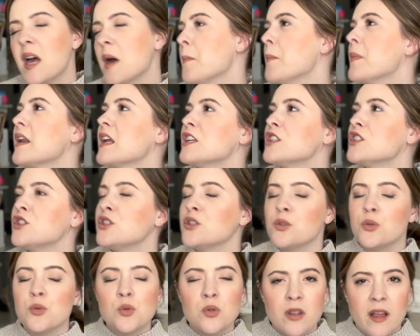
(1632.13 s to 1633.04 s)
but I
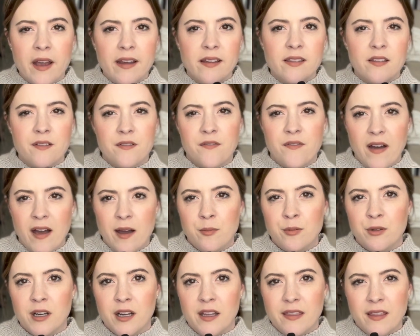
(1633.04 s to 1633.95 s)
do like the
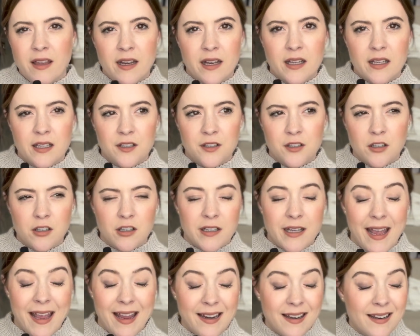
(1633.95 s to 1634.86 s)
fabric that it
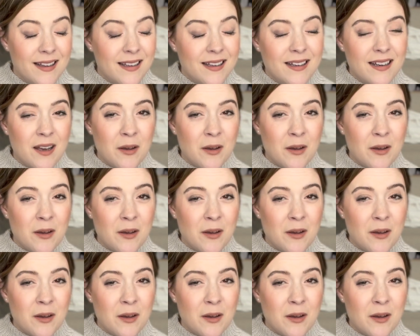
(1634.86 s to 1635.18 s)
created.